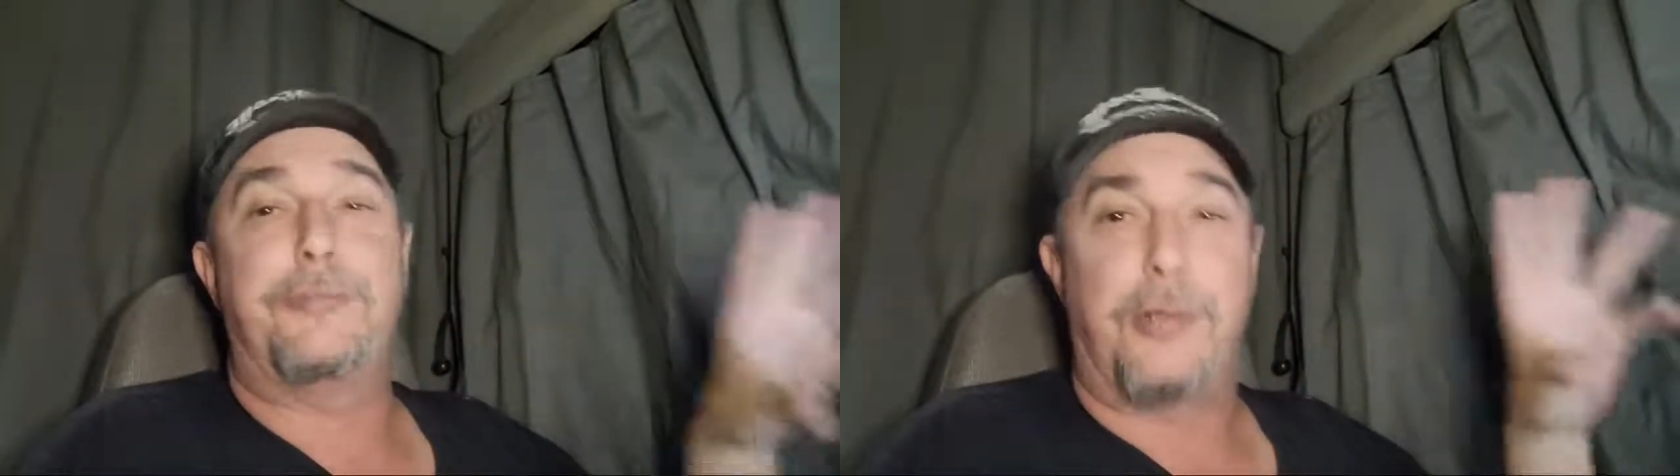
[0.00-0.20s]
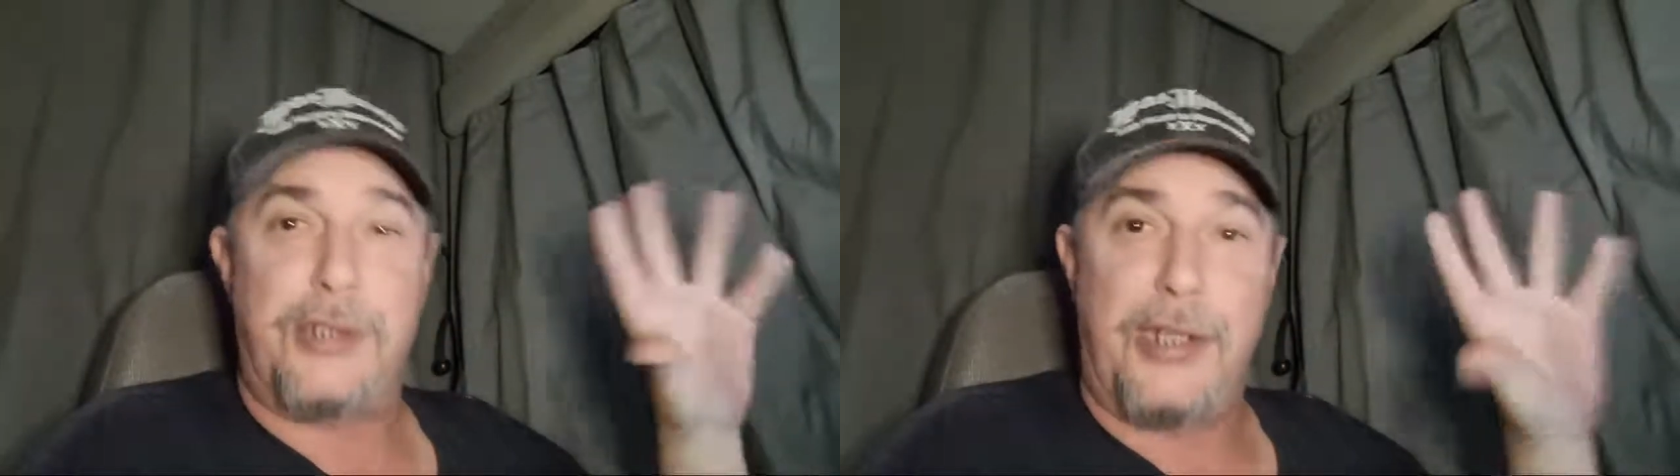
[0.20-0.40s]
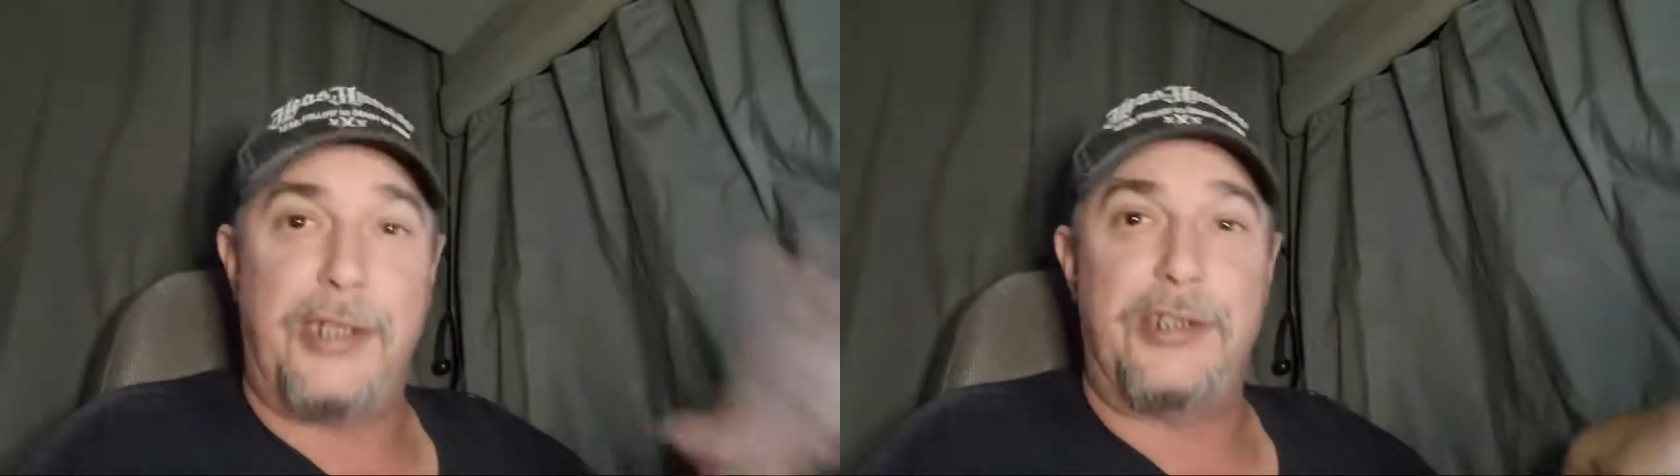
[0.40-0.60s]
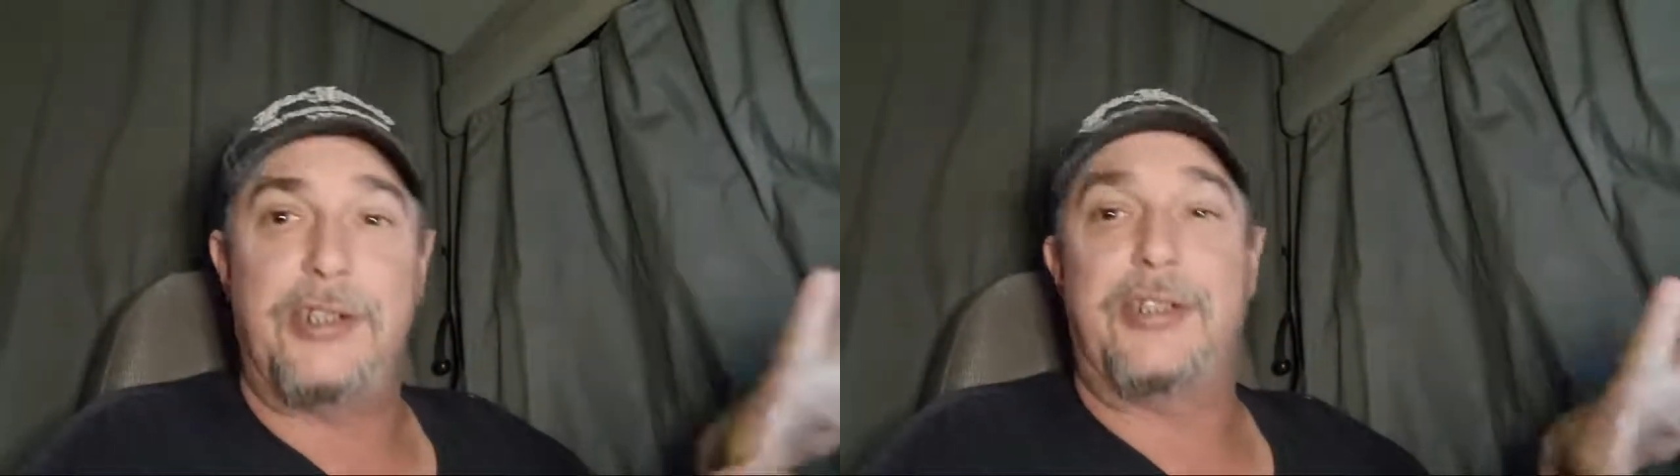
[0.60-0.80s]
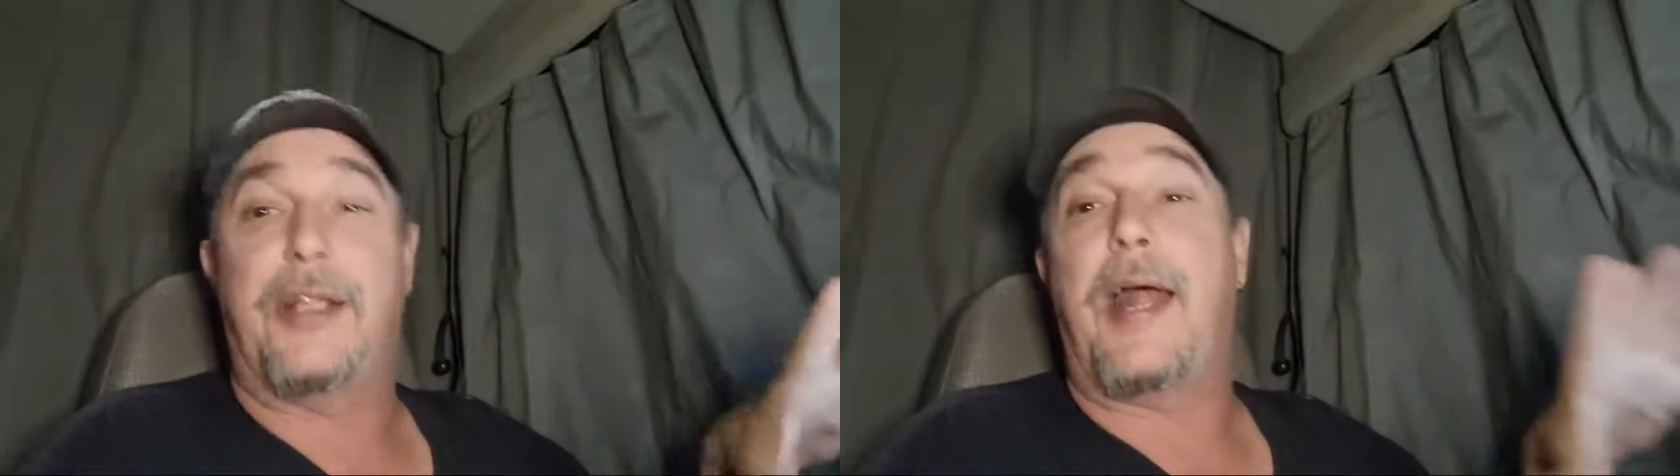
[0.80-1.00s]

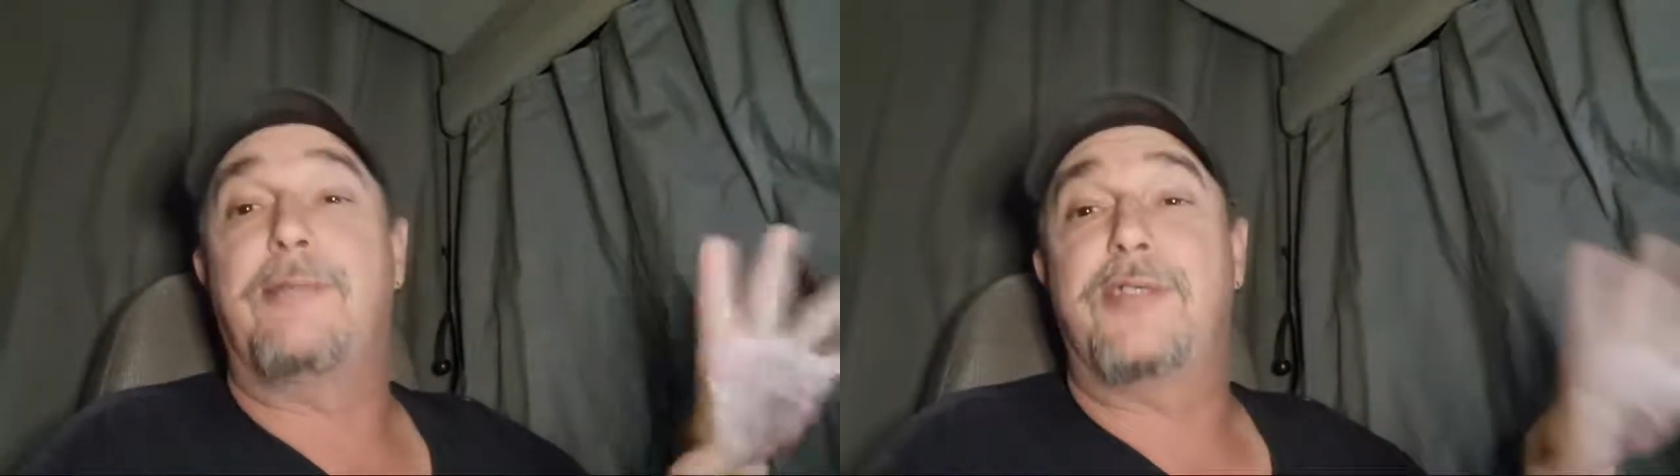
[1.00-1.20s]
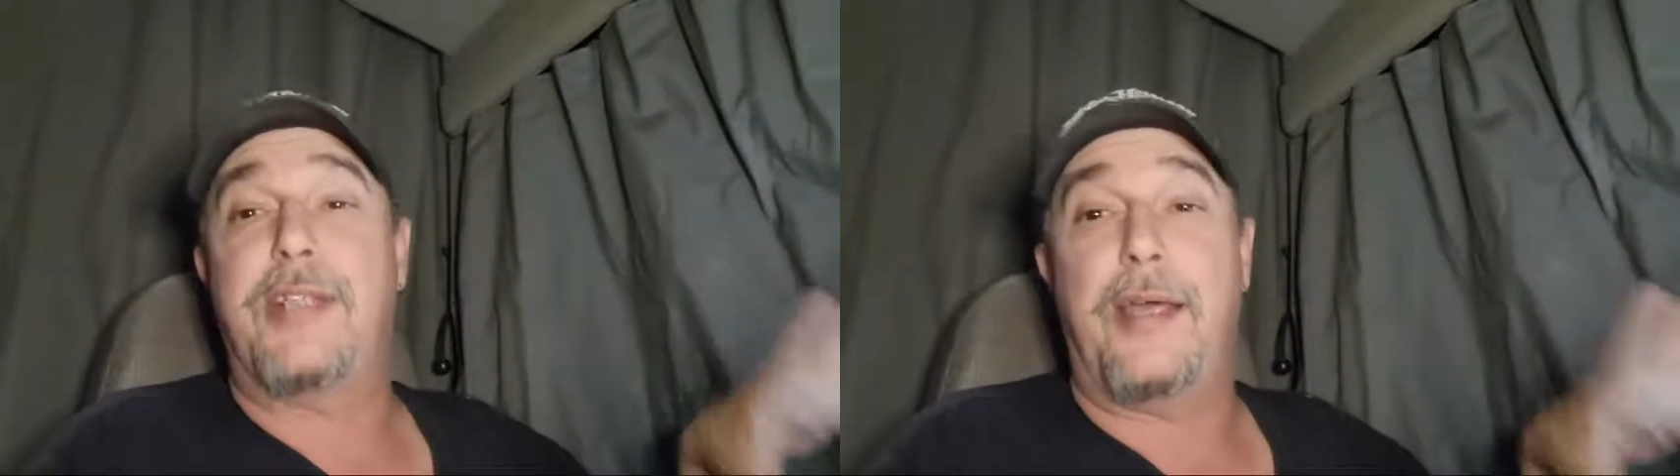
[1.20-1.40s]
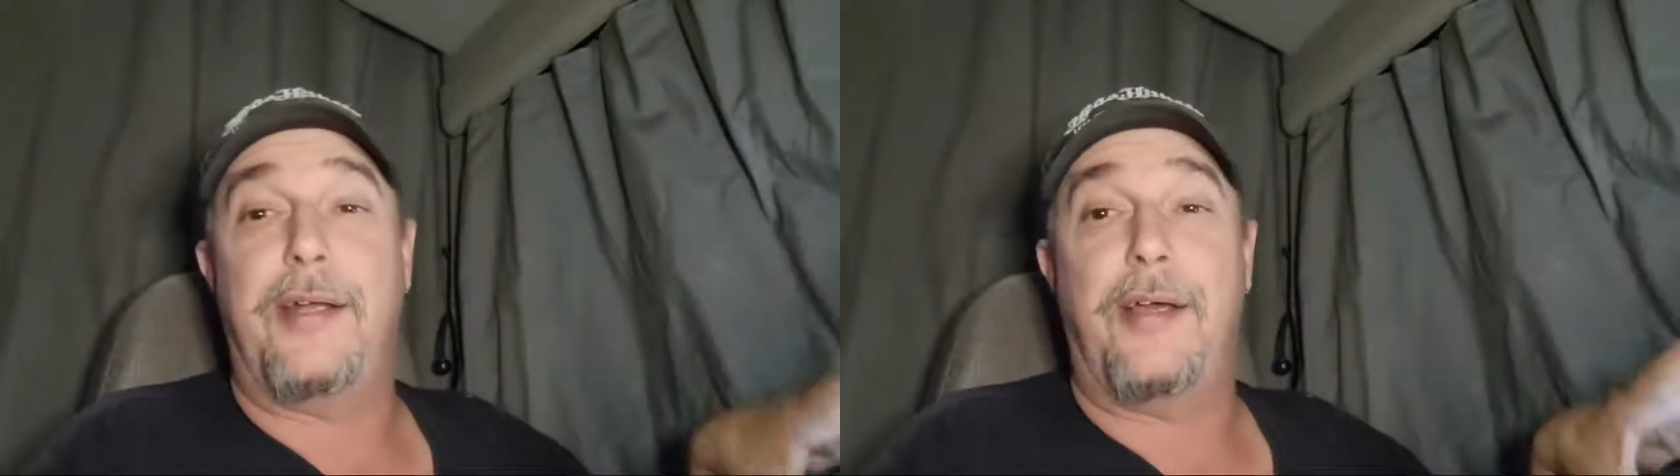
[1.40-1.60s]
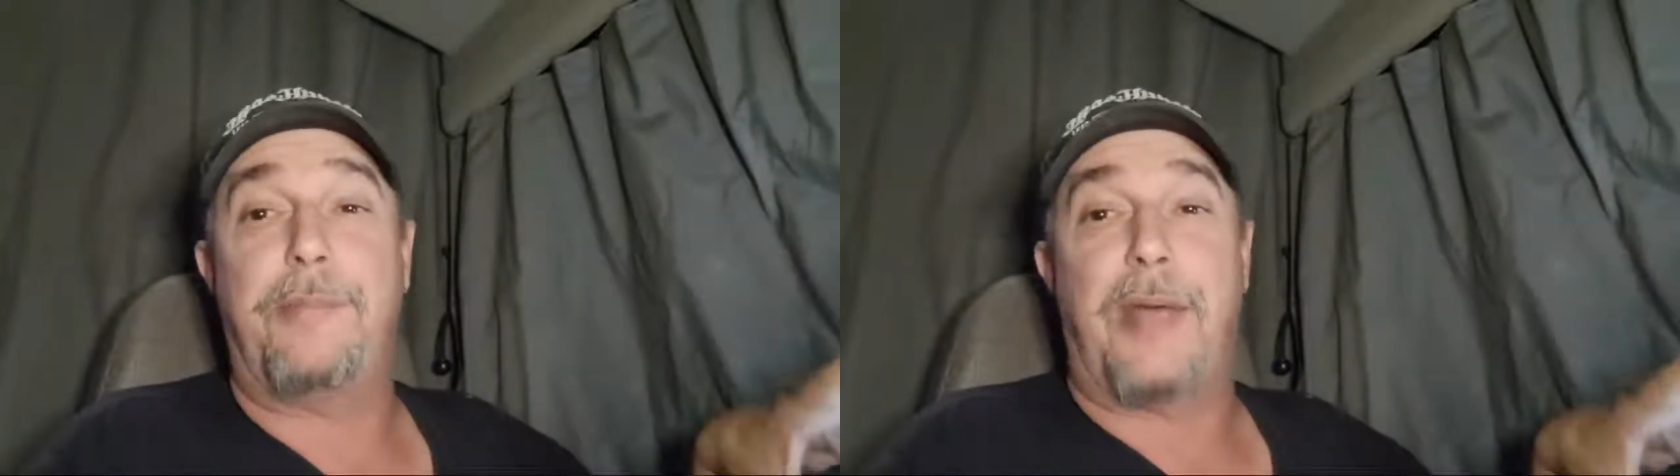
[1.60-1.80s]
percentages that I've set up.